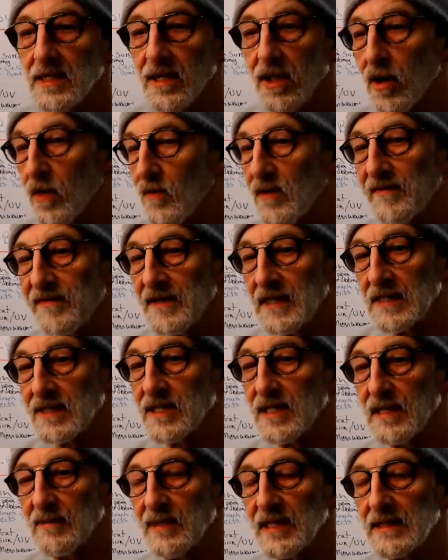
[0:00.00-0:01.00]
a horrific
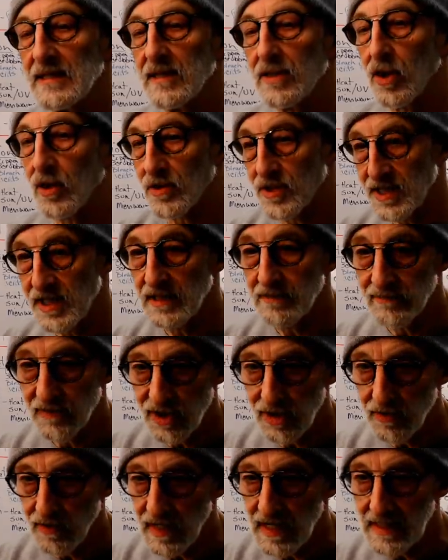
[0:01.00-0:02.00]
demon. Curse him
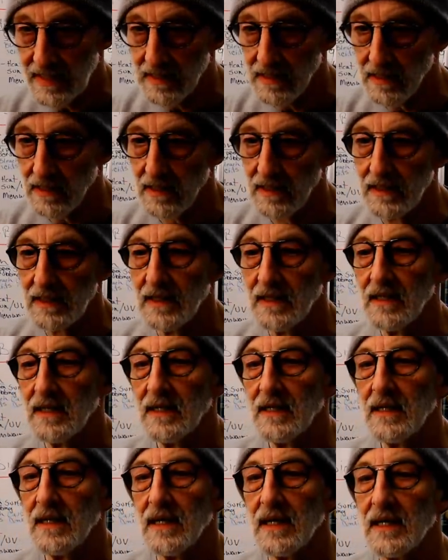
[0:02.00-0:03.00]
to hell.
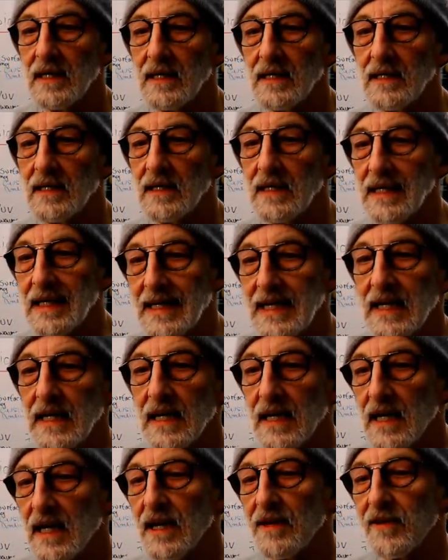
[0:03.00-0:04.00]

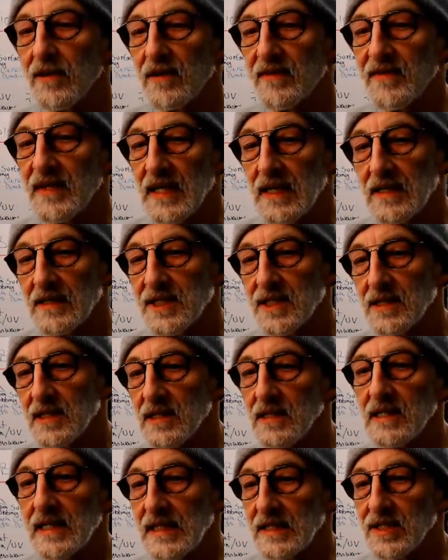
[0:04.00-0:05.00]
Any other of these
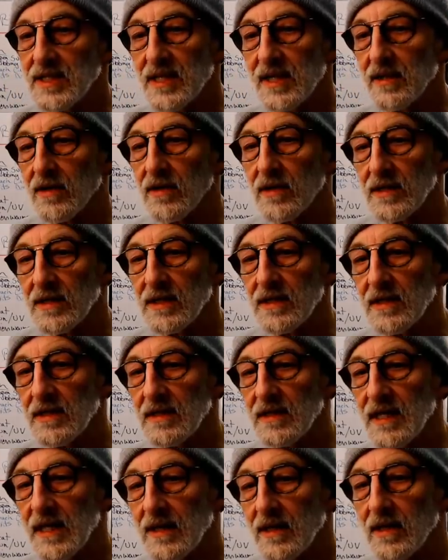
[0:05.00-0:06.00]
elites that
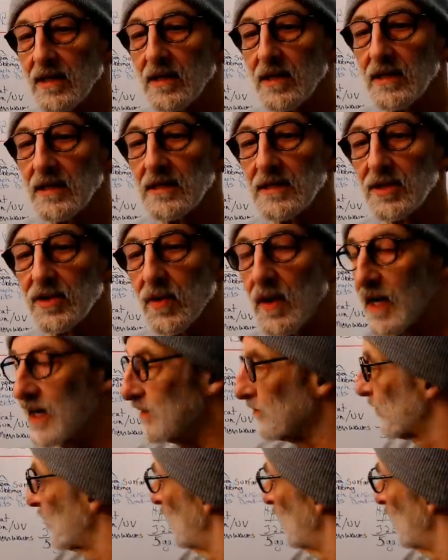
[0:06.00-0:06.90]
are going to try and